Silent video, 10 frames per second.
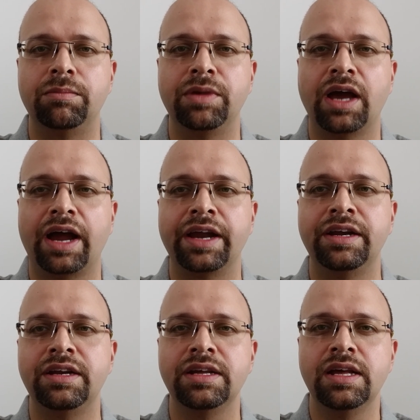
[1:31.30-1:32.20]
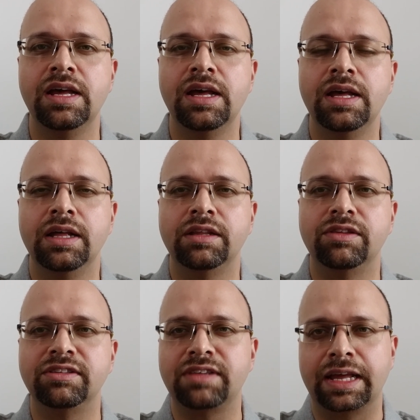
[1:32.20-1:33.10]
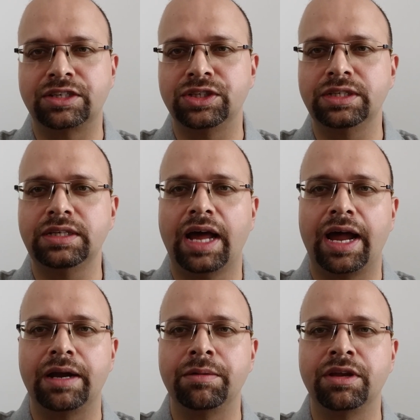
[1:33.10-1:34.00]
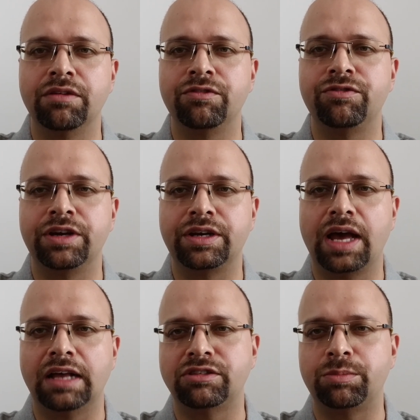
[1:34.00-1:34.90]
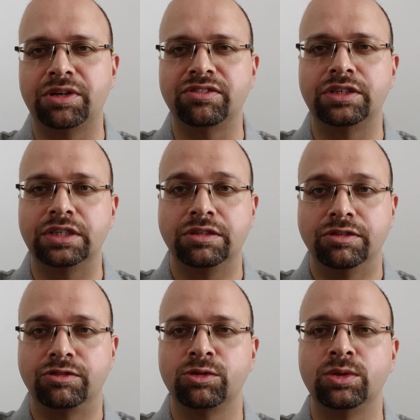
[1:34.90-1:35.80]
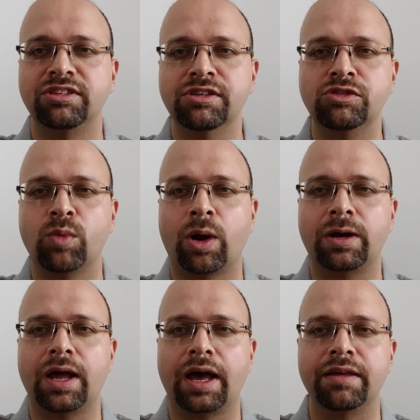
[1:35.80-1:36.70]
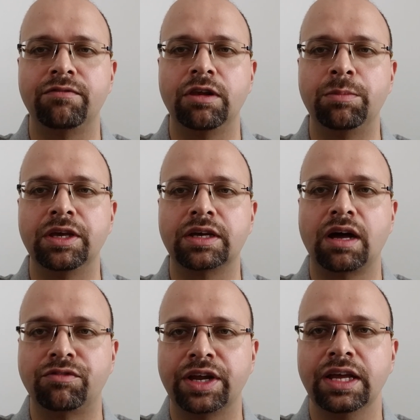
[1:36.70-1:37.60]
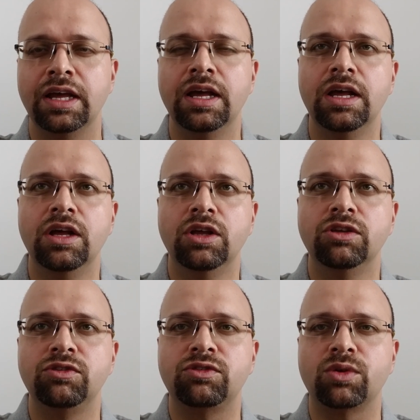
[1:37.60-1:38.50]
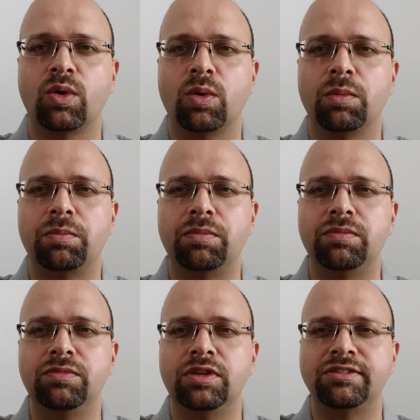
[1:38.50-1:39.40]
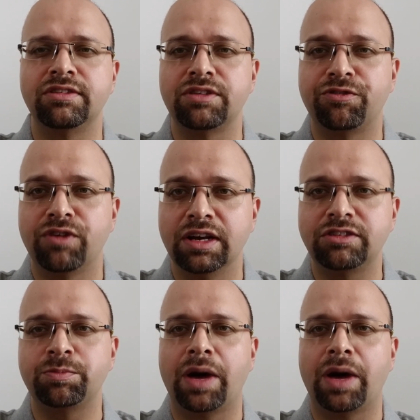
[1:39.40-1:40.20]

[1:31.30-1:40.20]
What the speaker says: behind this lecture and give it as a presentation. So this is what I will be covering. So this is the first